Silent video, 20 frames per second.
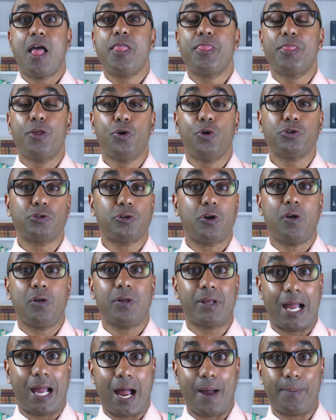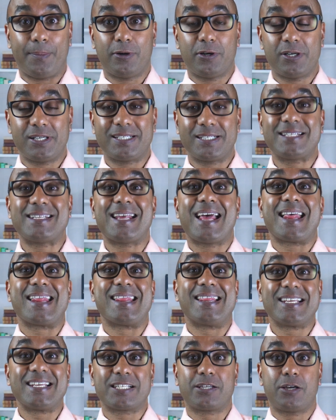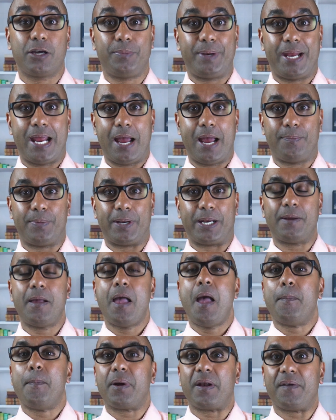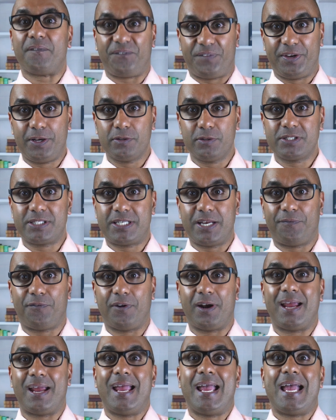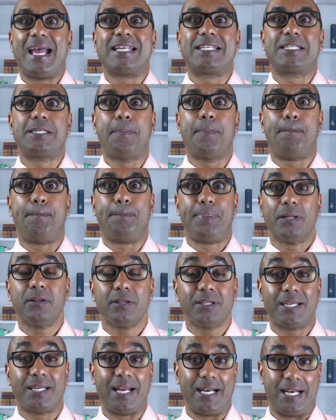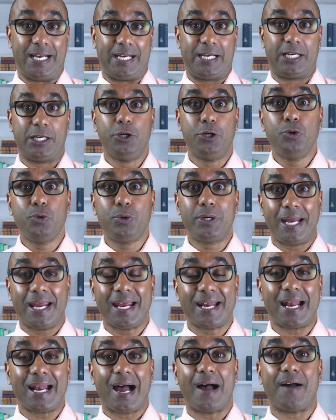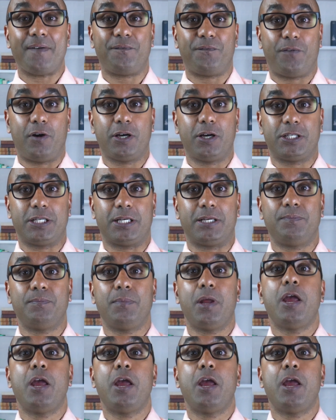Those are all common reasons this could be happening, but it feels different, it's debilitating. You cannot function.